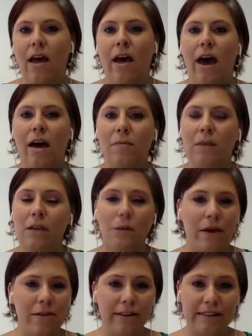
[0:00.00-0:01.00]

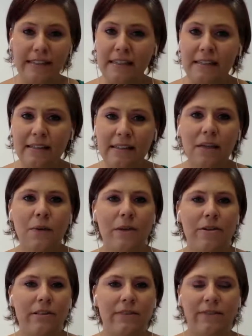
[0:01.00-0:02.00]
whether it's in DC,
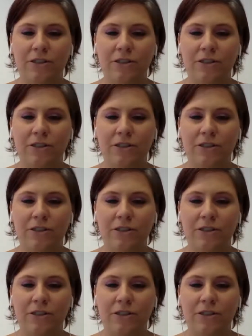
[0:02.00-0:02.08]
whether it's in